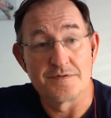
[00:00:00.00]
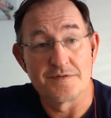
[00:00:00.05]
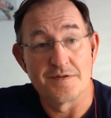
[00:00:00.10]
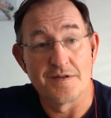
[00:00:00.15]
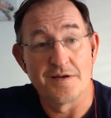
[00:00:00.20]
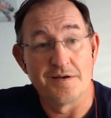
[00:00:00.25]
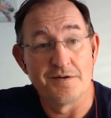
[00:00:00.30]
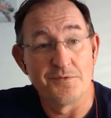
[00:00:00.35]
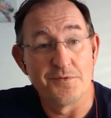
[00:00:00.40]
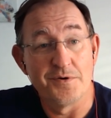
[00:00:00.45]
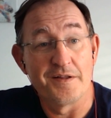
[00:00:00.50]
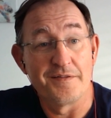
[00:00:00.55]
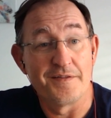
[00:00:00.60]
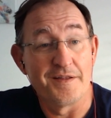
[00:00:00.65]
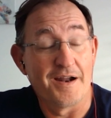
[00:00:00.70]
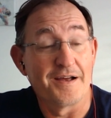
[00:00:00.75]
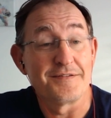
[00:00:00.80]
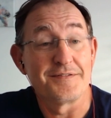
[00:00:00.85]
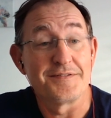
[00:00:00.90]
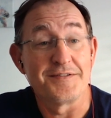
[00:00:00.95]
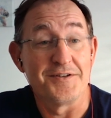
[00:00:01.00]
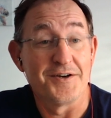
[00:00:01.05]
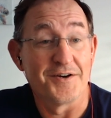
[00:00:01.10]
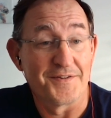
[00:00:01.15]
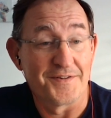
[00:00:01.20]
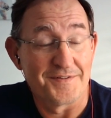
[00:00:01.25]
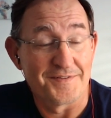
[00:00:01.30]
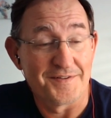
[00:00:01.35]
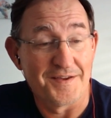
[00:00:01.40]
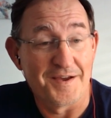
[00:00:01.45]
that I see all
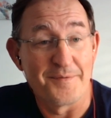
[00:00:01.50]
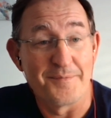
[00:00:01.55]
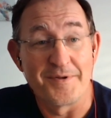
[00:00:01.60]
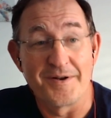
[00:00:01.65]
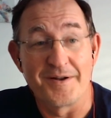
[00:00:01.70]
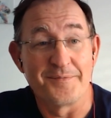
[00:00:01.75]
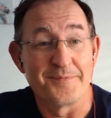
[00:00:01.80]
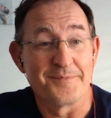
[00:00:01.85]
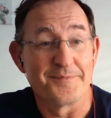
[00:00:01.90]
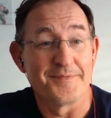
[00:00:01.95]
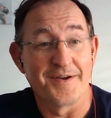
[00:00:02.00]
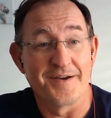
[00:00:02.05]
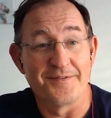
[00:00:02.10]
the time, and